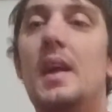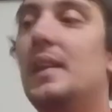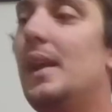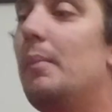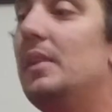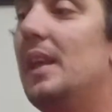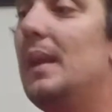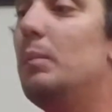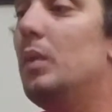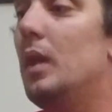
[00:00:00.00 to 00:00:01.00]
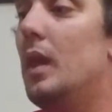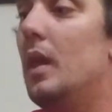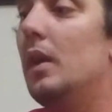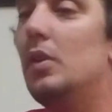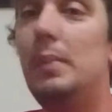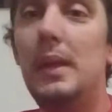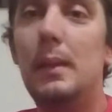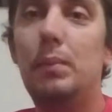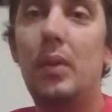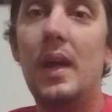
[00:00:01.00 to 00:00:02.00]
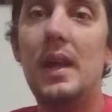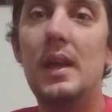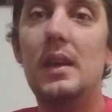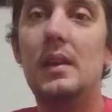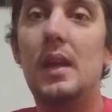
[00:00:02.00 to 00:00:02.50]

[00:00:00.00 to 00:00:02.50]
the other team could be played.